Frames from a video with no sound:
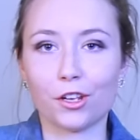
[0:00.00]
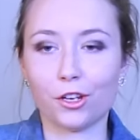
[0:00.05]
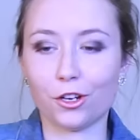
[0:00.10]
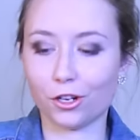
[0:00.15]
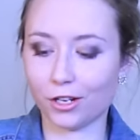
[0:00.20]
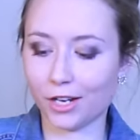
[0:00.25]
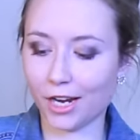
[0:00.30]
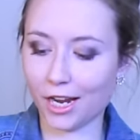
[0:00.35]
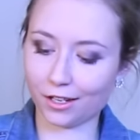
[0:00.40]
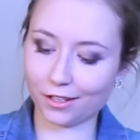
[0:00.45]

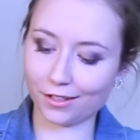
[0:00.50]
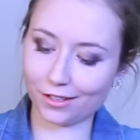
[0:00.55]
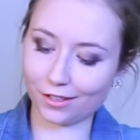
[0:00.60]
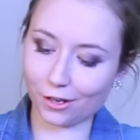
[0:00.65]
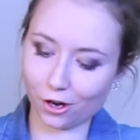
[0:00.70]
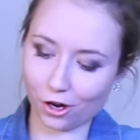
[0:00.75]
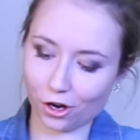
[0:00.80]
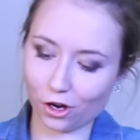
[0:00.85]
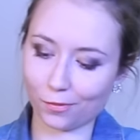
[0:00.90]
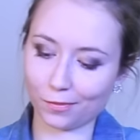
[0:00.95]
your next
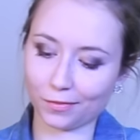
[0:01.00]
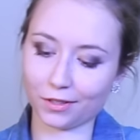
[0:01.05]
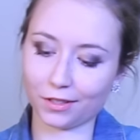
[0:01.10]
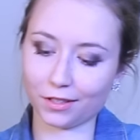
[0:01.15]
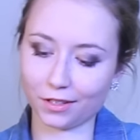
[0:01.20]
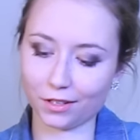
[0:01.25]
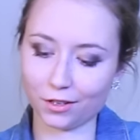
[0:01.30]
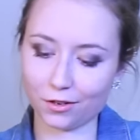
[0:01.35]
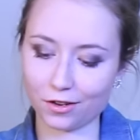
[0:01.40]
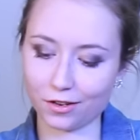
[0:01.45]

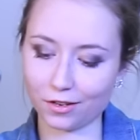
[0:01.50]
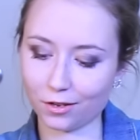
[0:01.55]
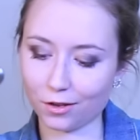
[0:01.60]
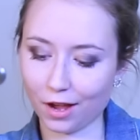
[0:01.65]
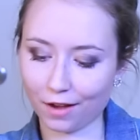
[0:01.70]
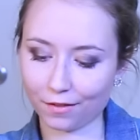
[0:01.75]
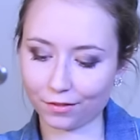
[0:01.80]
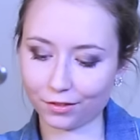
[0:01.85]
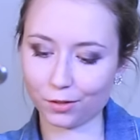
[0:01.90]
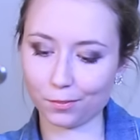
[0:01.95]
terms,
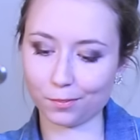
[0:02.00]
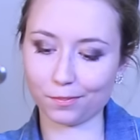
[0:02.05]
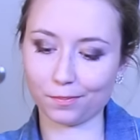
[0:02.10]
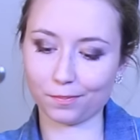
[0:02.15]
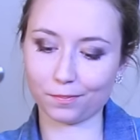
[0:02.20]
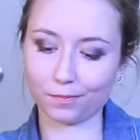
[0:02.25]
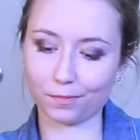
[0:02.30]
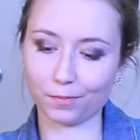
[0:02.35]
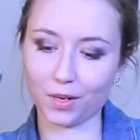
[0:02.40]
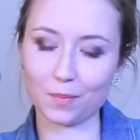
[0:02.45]
you have to
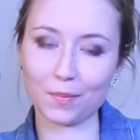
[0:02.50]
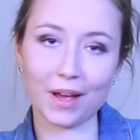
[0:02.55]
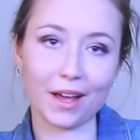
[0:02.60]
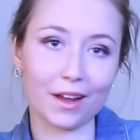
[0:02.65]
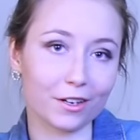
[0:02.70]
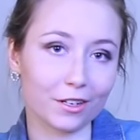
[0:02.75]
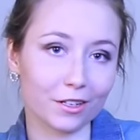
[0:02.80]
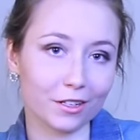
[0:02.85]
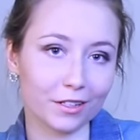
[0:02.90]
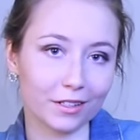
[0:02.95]
be
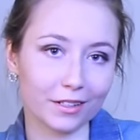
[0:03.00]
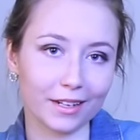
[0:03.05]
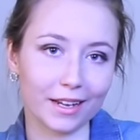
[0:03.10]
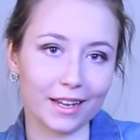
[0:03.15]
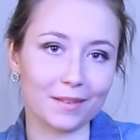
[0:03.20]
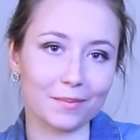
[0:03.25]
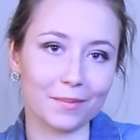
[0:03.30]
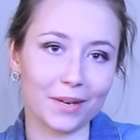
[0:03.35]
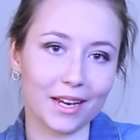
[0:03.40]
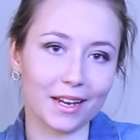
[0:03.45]
better
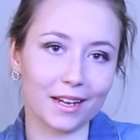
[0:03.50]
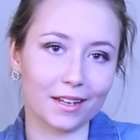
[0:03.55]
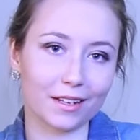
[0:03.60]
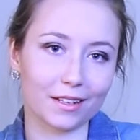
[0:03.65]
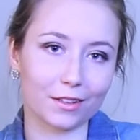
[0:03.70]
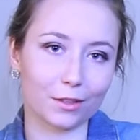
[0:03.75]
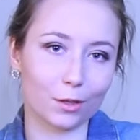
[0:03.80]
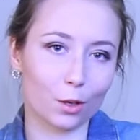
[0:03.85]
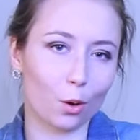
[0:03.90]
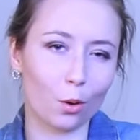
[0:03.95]
and make
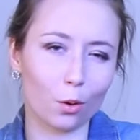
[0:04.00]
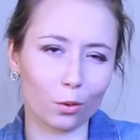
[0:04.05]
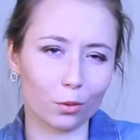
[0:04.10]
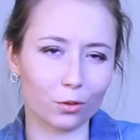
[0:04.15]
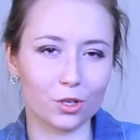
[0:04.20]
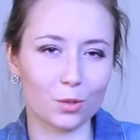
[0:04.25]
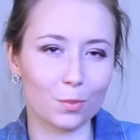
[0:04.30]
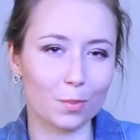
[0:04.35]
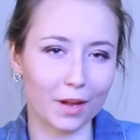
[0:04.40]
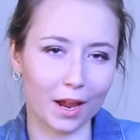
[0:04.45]
the
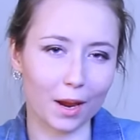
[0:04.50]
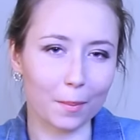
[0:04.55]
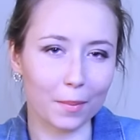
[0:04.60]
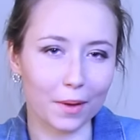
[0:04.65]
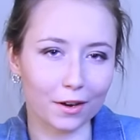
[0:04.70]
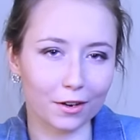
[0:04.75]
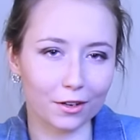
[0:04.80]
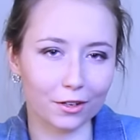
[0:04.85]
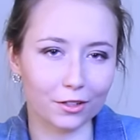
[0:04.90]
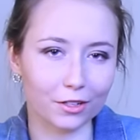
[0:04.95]
whole GPA
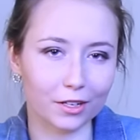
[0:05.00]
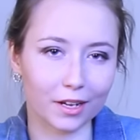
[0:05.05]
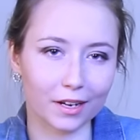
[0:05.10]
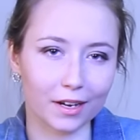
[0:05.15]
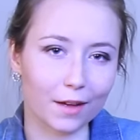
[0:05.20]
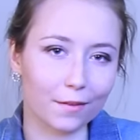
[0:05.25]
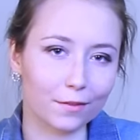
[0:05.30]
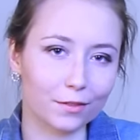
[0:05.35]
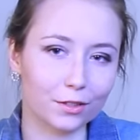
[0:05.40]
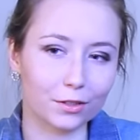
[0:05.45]
better. You kind
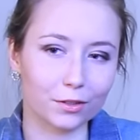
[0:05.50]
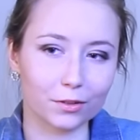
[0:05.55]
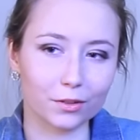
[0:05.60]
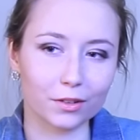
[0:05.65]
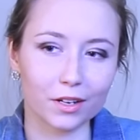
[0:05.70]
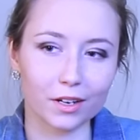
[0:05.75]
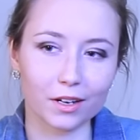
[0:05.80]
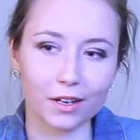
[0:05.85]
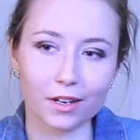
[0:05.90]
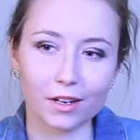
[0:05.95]
of have to
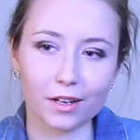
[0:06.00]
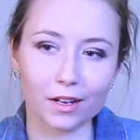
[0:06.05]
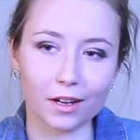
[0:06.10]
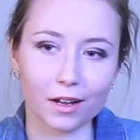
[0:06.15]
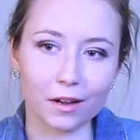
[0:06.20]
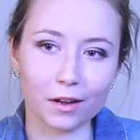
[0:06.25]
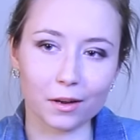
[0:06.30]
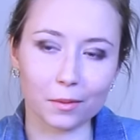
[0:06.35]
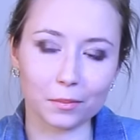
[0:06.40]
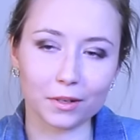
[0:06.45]

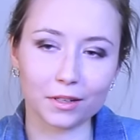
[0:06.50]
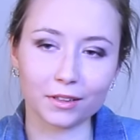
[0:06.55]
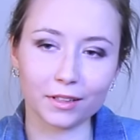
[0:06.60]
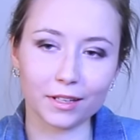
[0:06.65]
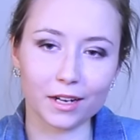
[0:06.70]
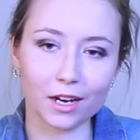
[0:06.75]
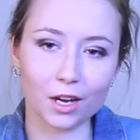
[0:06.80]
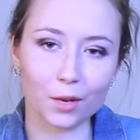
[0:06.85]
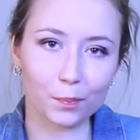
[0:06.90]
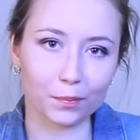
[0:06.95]

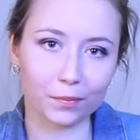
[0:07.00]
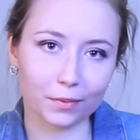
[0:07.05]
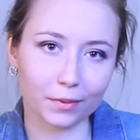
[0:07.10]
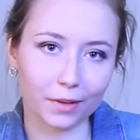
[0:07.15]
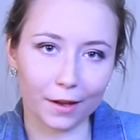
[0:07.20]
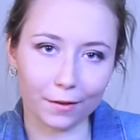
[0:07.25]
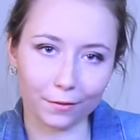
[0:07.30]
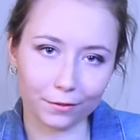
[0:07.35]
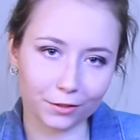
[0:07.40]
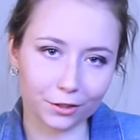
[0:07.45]
clean up
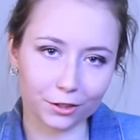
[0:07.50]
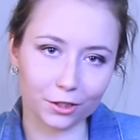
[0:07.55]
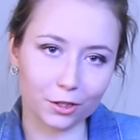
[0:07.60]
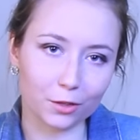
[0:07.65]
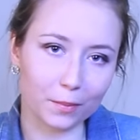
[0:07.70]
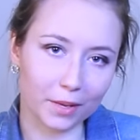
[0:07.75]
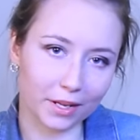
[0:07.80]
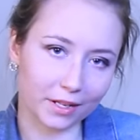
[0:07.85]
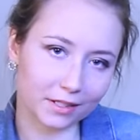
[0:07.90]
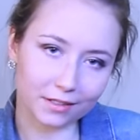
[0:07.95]
after
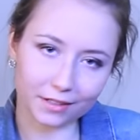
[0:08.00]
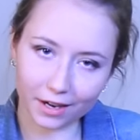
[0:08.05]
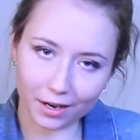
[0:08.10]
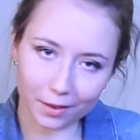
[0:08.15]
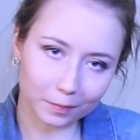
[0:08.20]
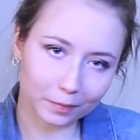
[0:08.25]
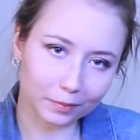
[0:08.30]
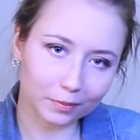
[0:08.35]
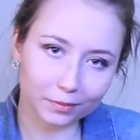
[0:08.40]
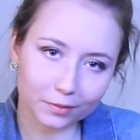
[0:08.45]
you messed
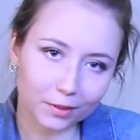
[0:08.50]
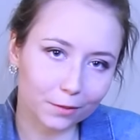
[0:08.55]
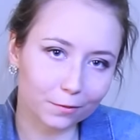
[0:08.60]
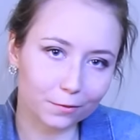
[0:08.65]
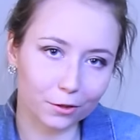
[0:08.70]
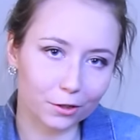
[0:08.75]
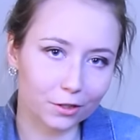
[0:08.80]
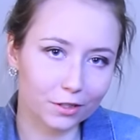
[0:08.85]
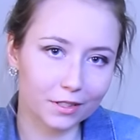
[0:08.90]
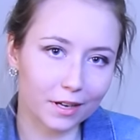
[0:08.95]
up the
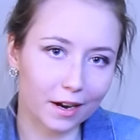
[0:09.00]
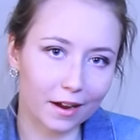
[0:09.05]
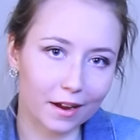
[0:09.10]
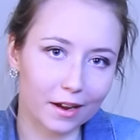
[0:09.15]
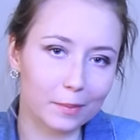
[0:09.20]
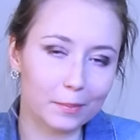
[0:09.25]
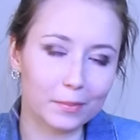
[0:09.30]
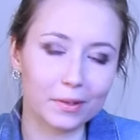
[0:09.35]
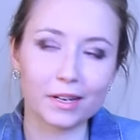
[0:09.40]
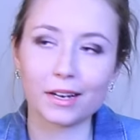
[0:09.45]
first
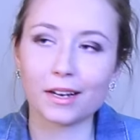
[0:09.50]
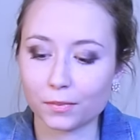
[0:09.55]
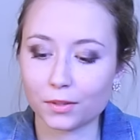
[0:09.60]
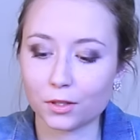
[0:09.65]
time.